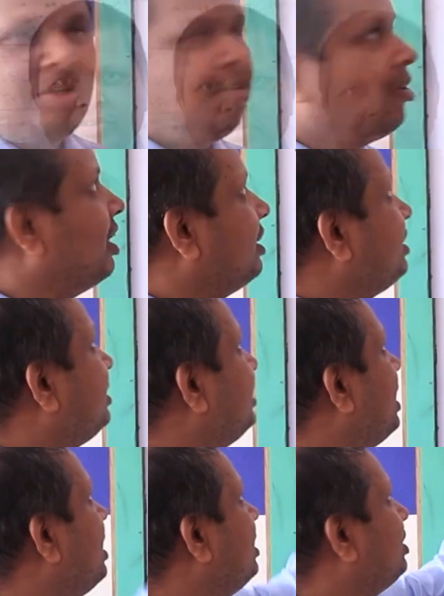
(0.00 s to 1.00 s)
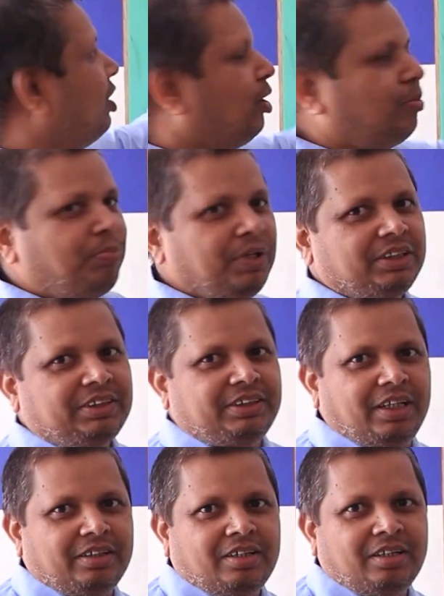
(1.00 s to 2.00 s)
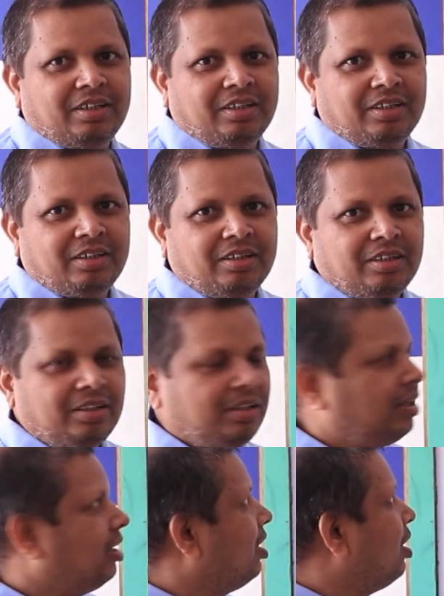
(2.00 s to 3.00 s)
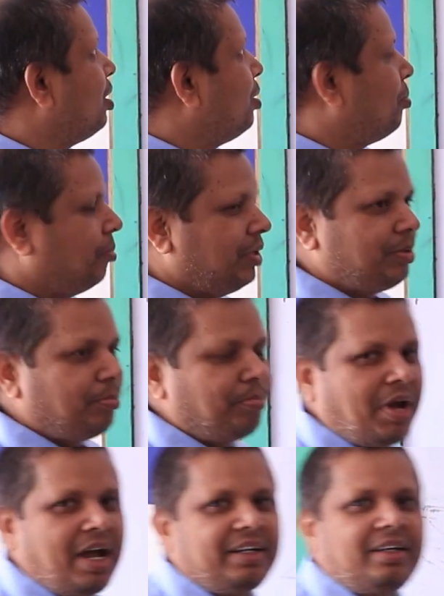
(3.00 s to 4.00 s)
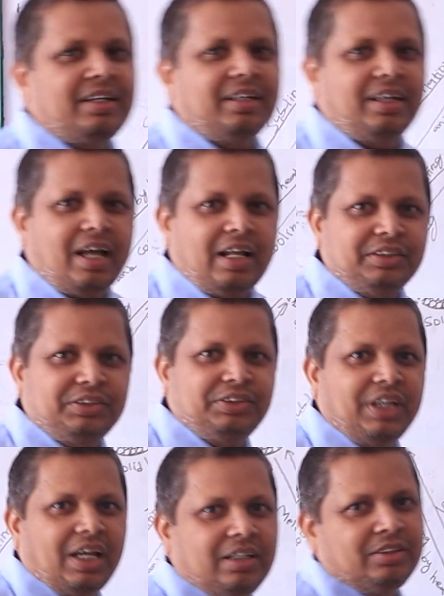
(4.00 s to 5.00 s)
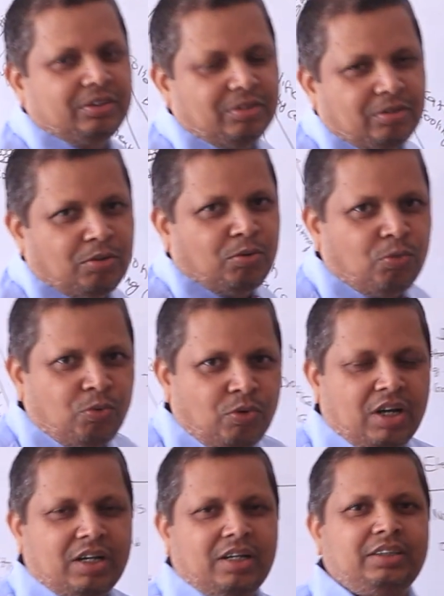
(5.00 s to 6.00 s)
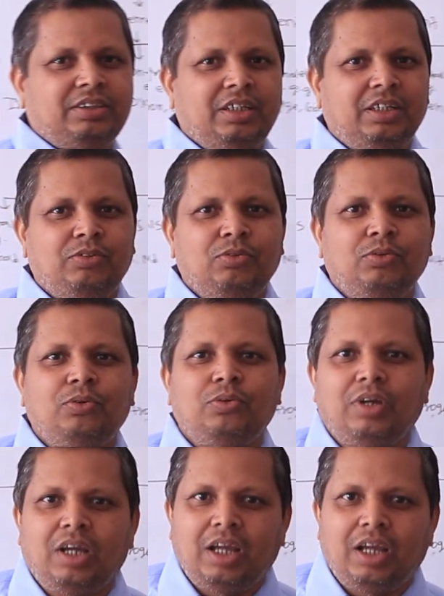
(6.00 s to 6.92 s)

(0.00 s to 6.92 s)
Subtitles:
When a change of state means matter can change one state to